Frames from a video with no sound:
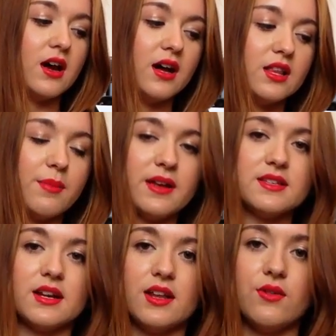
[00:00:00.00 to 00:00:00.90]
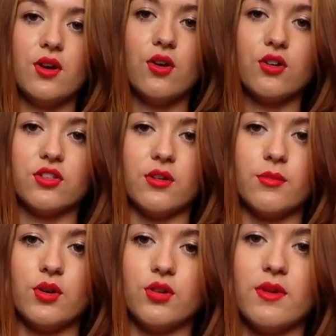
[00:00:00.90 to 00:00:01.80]
and they basically you hook
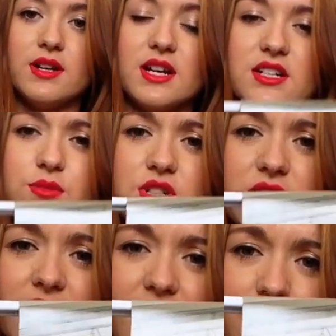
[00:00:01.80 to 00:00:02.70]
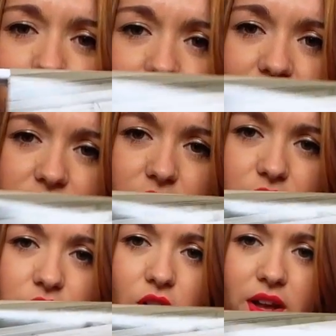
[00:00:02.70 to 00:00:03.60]
them on your radiator, which they keep
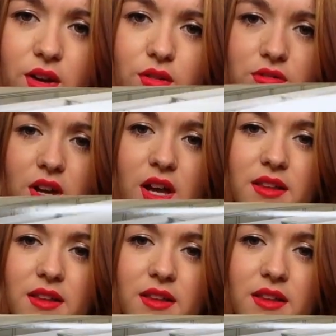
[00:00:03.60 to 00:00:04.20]
flying off.